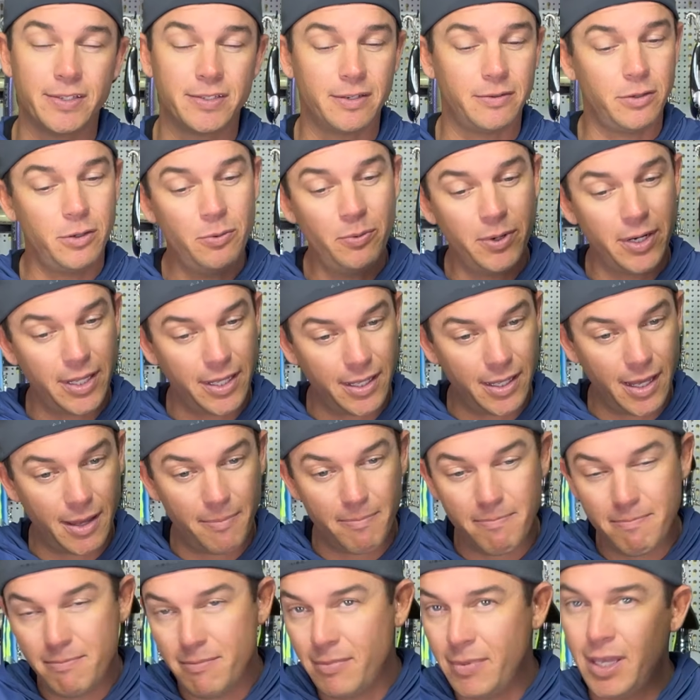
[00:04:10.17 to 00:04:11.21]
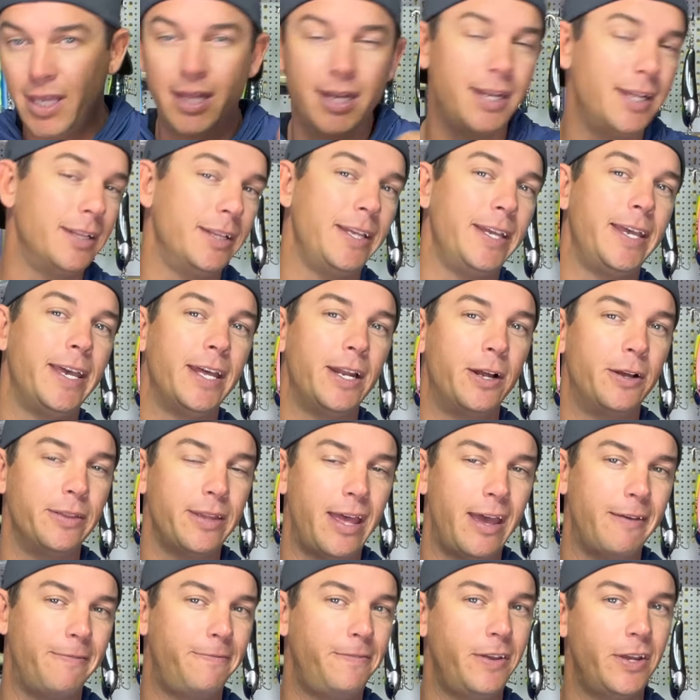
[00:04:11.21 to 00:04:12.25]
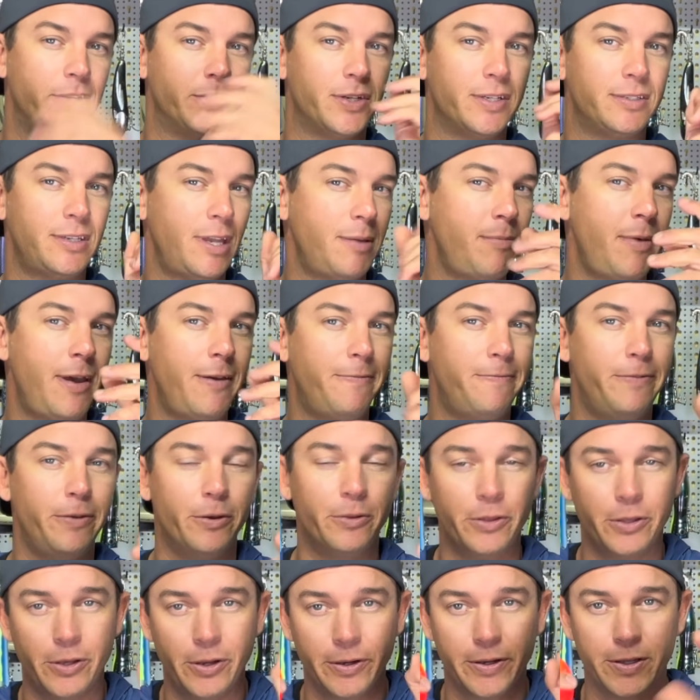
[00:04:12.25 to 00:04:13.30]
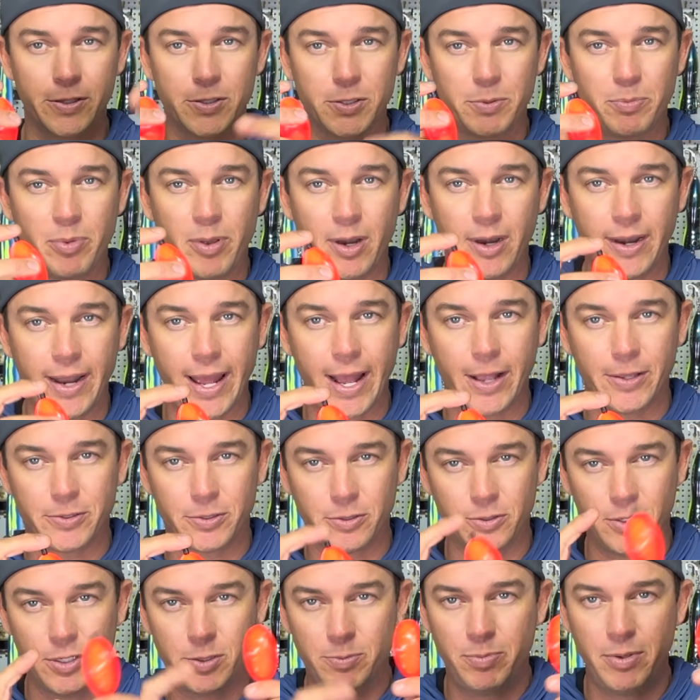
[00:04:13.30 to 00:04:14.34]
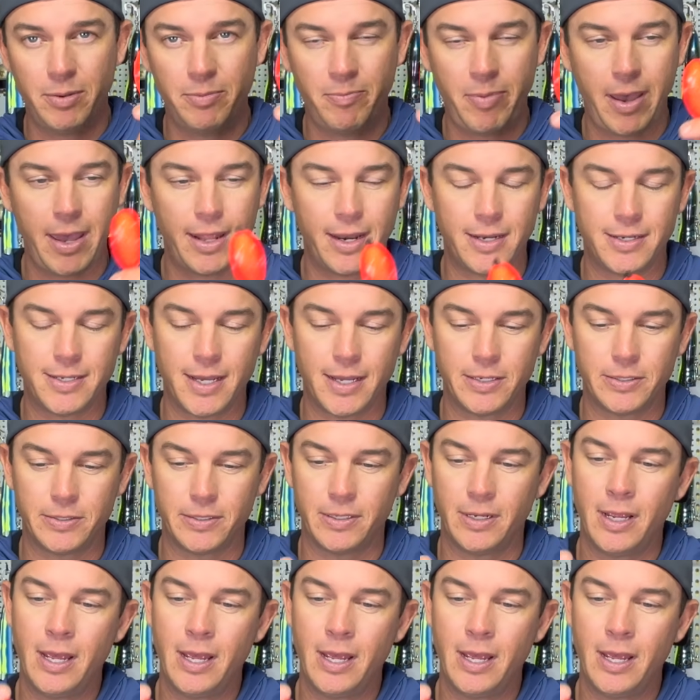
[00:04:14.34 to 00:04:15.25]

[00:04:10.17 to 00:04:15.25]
So you want to immediately get on that fish because they may feel the hook and spit it out. So just be paying attention.